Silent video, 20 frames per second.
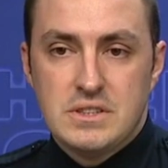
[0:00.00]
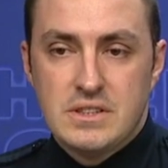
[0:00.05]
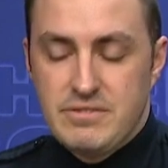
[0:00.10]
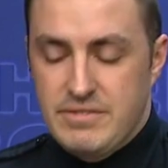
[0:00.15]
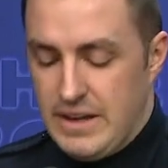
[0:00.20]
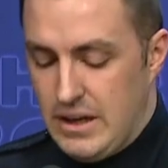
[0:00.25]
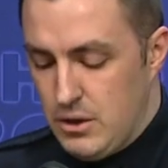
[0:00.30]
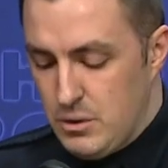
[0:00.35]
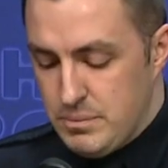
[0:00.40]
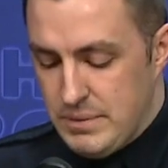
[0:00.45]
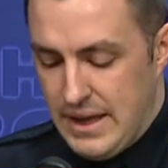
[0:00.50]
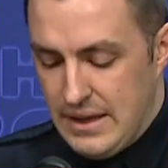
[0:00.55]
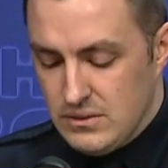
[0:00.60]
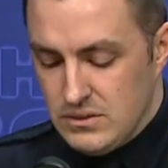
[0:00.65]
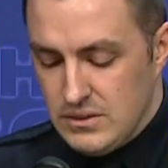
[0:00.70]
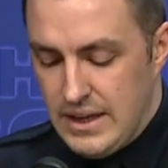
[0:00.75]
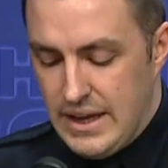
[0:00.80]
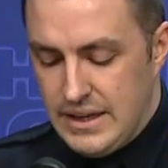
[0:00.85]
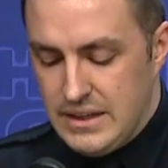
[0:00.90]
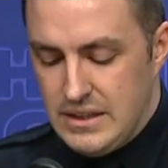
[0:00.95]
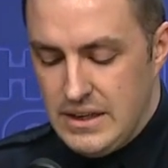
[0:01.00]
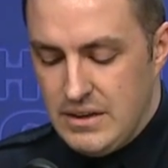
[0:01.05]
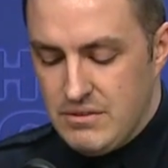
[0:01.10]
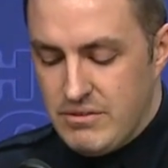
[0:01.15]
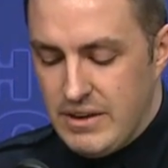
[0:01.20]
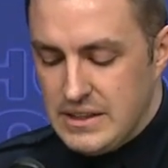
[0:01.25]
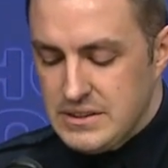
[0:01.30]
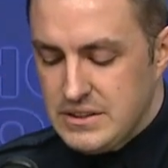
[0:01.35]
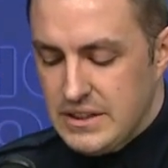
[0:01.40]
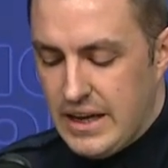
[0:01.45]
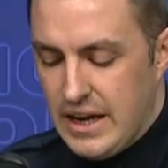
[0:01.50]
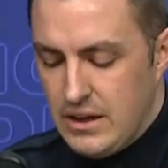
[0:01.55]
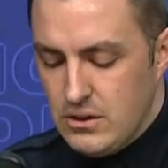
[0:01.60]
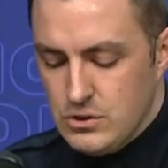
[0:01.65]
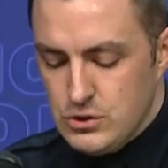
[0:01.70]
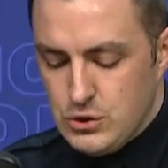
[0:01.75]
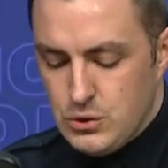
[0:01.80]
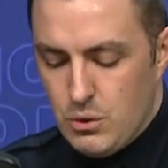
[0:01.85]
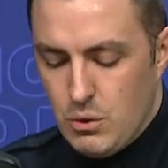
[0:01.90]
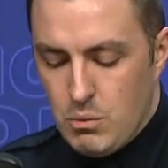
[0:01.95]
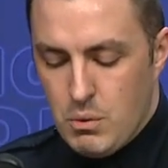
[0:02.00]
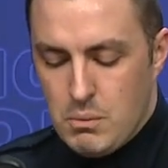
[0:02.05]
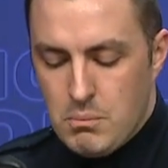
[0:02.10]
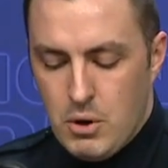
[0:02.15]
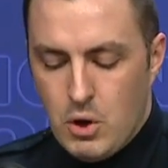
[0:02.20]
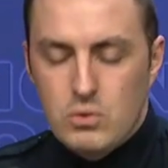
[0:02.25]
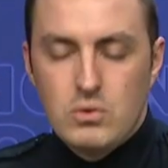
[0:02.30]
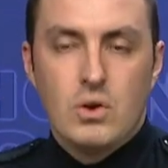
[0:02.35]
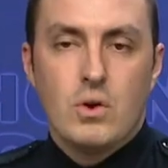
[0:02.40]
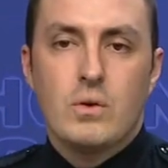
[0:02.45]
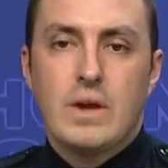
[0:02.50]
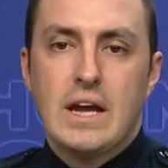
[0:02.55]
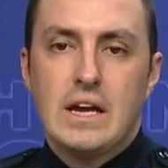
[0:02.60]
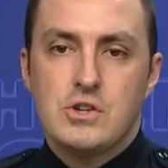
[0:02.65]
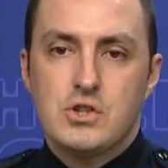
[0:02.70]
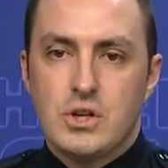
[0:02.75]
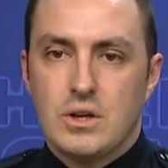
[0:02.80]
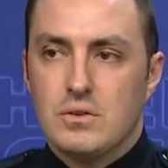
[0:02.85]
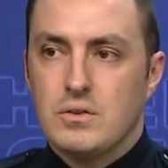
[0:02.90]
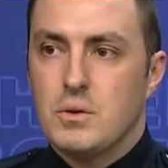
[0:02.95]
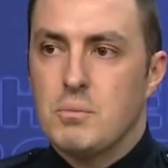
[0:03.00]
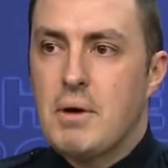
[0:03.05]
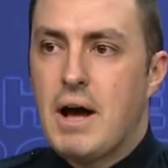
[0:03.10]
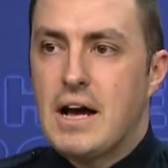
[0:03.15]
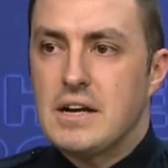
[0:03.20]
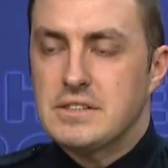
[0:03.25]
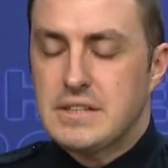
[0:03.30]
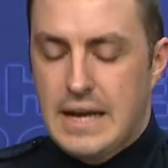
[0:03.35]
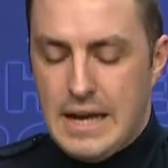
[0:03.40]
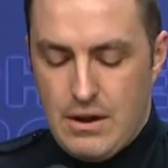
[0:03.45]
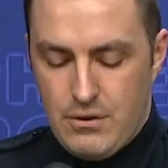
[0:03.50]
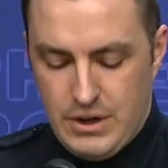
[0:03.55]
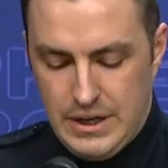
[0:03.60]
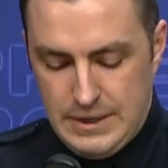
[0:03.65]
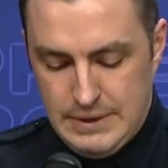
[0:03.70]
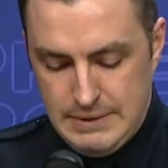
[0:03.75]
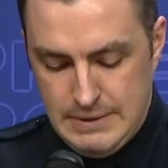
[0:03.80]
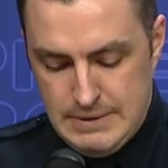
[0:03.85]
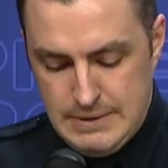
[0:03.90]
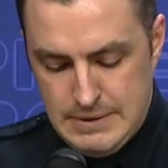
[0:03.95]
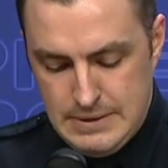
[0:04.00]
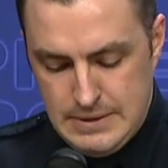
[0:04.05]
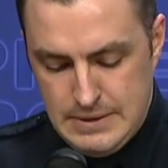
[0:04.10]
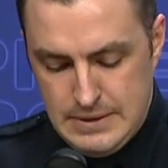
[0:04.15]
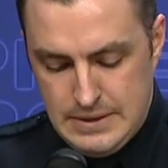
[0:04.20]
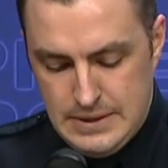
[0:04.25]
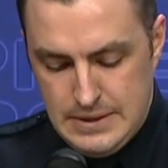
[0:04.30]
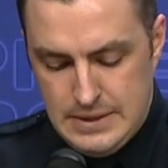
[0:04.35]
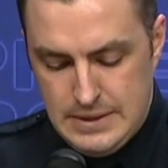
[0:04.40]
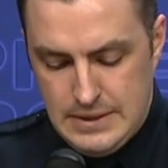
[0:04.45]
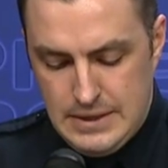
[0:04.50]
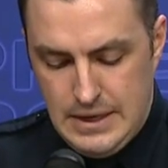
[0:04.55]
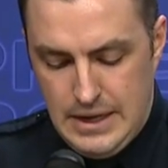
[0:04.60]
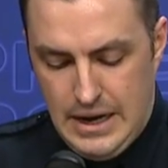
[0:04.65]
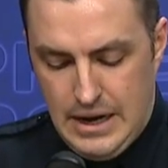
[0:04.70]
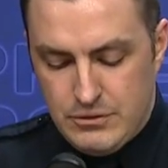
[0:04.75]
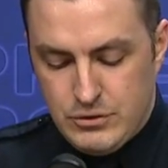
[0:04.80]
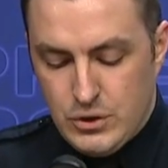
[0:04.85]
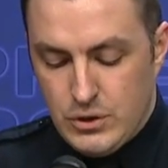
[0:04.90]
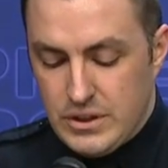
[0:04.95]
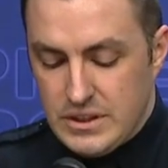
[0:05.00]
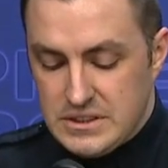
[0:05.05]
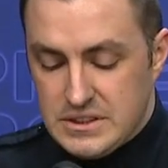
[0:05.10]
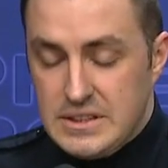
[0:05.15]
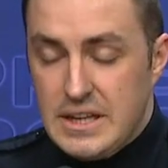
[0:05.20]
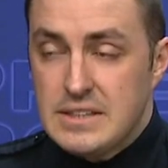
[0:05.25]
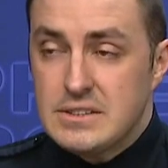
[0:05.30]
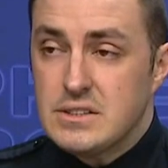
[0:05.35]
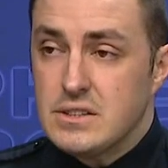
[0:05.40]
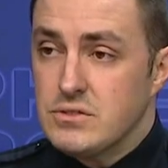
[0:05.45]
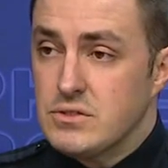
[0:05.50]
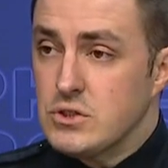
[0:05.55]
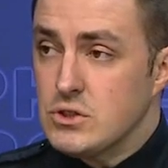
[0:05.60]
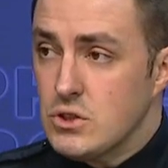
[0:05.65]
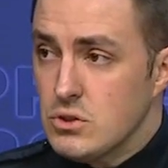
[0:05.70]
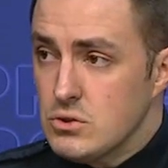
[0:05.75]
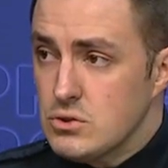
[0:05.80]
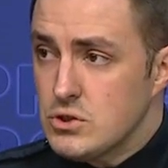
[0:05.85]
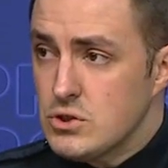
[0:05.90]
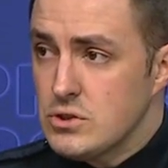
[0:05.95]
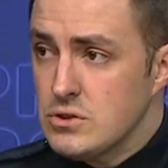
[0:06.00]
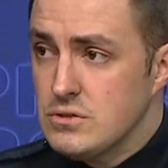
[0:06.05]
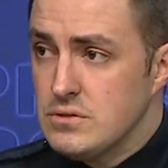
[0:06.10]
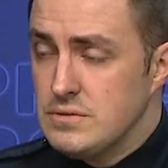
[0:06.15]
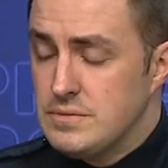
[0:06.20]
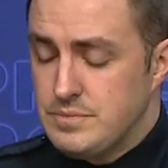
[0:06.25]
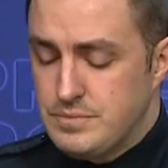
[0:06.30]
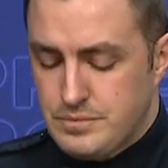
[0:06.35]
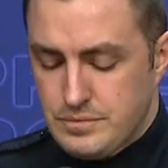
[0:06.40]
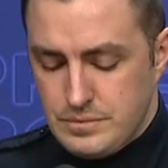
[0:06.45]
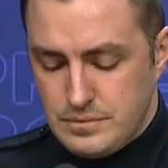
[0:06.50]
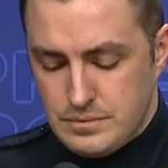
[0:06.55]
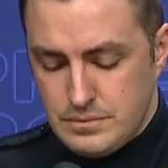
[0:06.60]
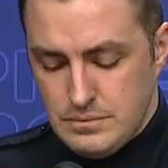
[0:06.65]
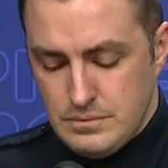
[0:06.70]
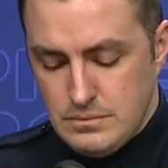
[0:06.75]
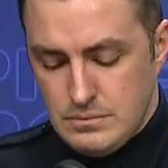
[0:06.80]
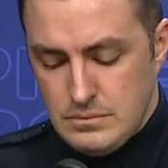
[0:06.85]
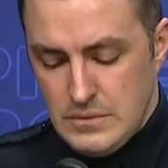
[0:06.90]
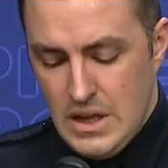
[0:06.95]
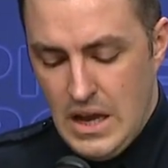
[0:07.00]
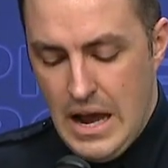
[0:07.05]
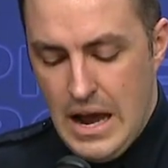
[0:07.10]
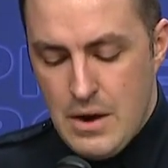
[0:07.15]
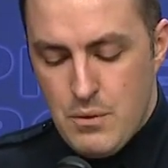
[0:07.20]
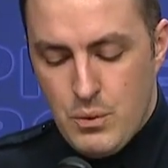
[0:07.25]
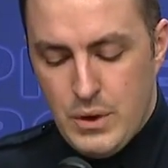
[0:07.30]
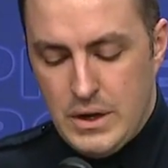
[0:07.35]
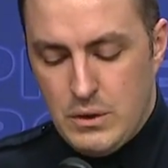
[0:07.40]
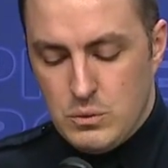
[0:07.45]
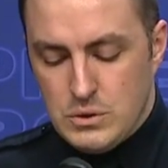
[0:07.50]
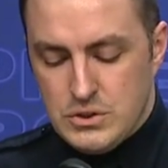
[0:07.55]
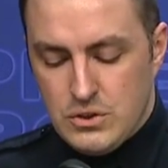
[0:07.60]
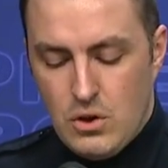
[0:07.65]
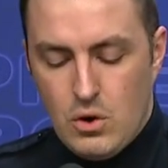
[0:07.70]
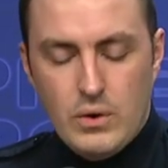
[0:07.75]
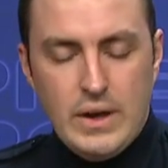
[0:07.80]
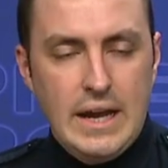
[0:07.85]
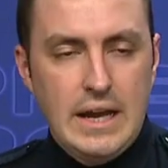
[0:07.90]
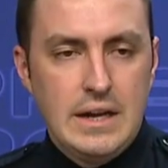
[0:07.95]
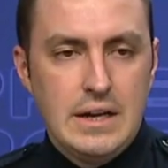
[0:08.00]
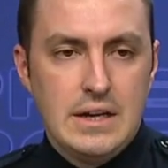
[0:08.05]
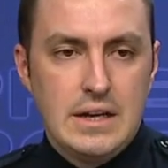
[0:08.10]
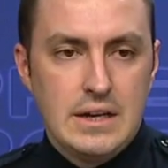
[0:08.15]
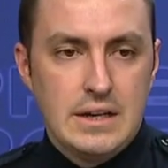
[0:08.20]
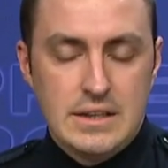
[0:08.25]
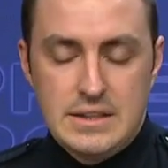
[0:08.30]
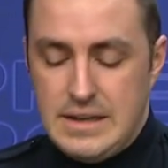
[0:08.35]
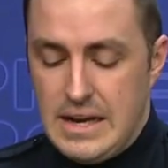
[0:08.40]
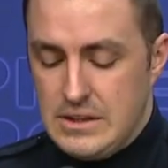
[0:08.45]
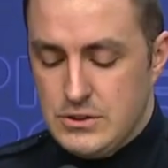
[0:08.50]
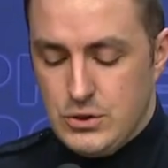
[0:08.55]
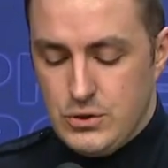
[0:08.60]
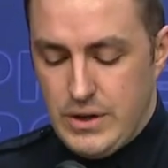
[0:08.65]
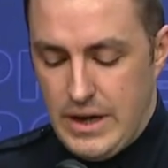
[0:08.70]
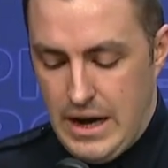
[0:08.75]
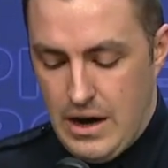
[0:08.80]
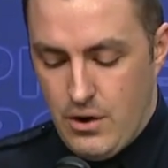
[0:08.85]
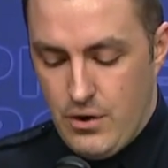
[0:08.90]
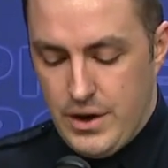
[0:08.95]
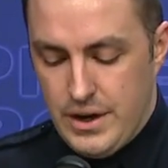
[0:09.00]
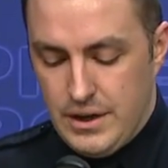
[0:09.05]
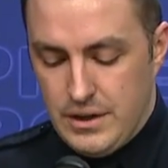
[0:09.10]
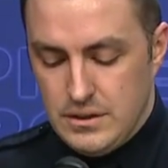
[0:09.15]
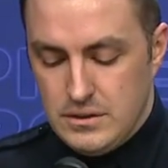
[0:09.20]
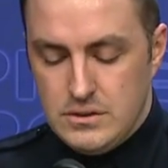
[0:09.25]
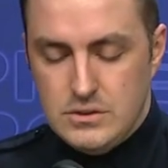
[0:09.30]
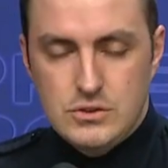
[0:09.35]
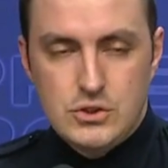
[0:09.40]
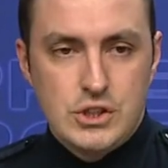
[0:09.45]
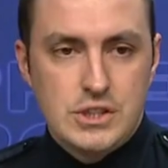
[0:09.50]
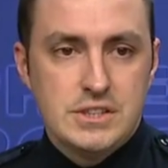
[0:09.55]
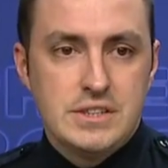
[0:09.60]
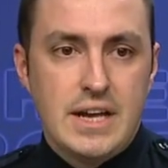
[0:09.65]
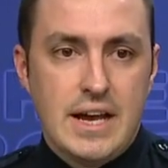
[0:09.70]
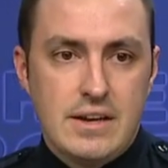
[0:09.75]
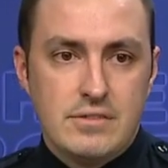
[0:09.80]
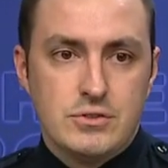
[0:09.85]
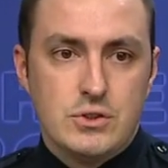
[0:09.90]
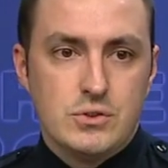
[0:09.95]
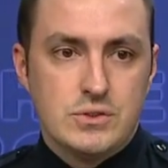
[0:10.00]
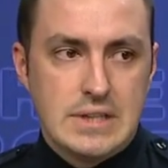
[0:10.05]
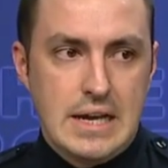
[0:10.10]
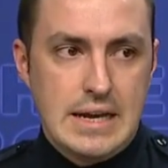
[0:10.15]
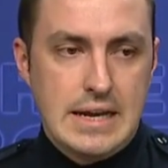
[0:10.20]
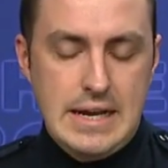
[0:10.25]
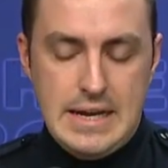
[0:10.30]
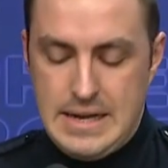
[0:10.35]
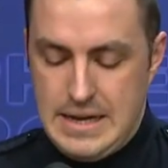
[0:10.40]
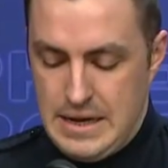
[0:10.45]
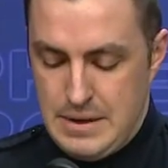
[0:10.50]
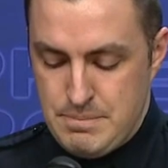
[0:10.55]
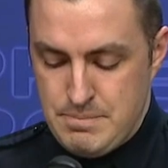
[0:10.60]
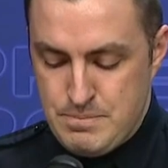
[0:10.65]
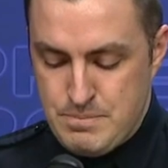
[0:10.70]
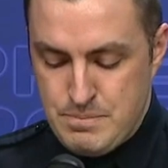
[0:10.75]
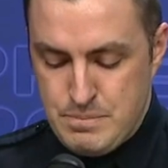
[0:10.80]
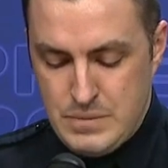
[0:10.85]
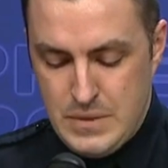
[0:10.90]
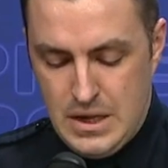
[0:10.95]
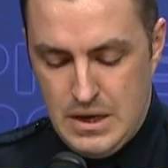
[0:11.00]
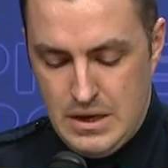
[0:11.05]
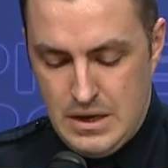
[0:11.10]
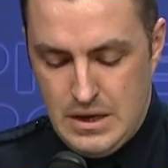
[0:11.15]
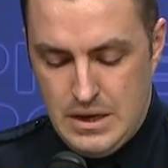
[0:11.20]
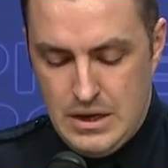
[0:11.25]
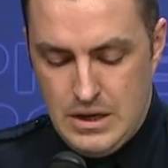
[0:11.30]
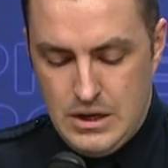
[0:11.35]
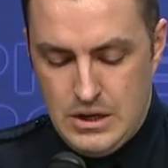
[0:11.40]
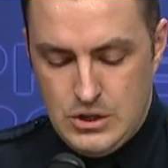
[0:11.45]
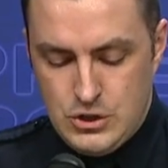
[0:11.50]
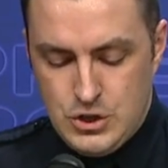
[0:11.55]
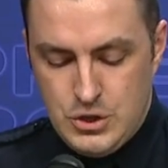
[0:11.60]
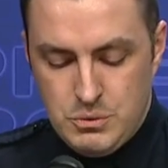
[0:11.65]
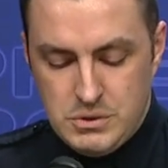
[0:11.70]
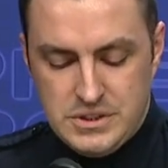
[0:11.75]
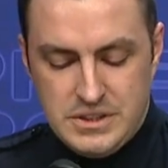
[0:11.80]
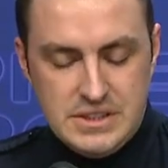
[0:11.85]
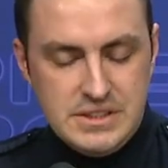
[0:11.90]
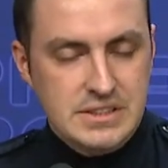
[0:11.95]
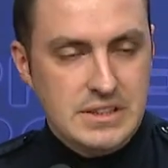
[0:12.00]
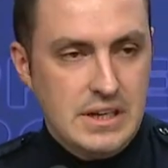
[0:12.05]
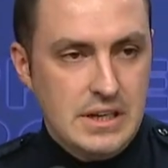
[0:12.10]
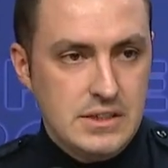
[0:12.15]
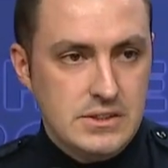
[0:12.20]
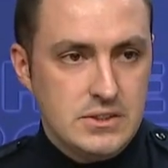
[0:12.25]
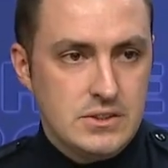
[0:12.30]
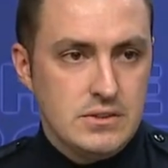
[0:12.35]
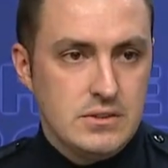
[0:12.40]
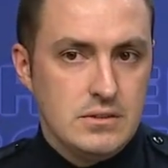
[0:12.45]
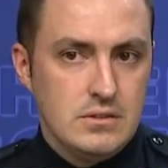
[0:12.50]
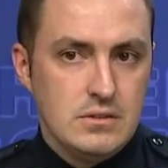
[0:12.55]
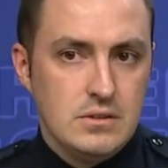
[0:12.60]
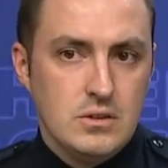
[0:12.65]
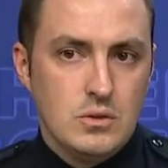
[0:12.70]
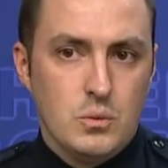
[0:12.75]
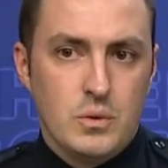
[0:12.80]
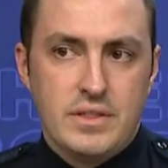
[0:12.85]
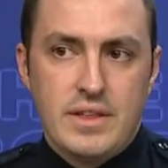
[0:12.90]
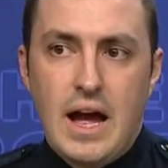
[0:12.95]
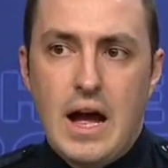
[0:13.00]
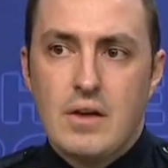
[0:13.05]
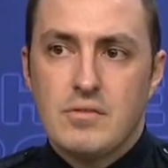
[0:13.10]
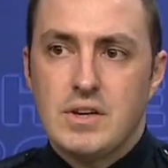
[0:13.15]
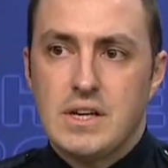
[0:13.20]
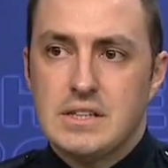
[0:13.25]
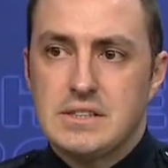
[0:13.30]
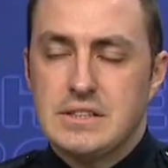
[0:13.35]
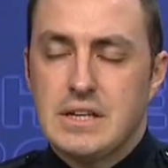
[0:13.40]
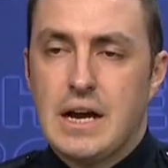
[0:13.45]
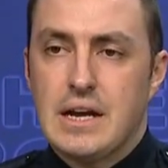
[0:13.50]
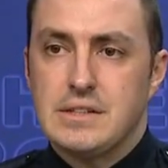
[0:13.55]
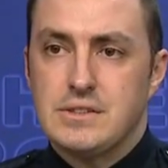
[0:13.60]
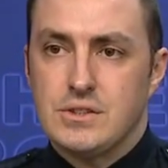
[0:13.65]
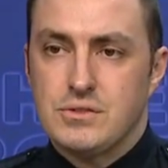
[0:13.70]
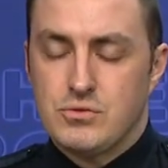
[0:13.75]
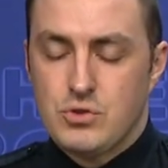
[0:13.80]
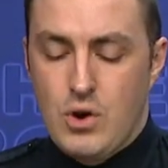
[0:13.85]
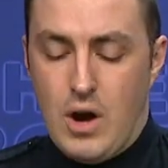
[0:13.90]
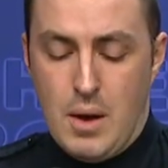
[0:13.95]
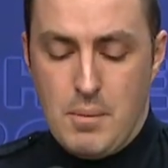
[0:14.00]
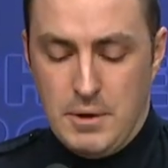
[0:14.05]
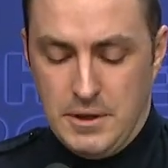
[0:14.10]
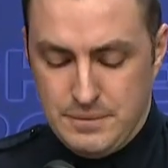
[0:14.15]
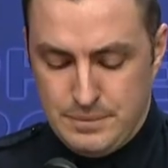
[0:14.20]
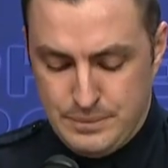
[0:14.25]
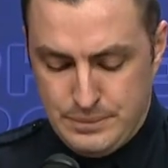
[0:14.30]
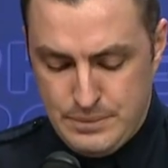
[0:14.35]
developed that led investigators to a remote location in La Paz County. After an extensive search, Irene was located in a desert area just after 10 a.m. She was deceased with obvious signs of trauma.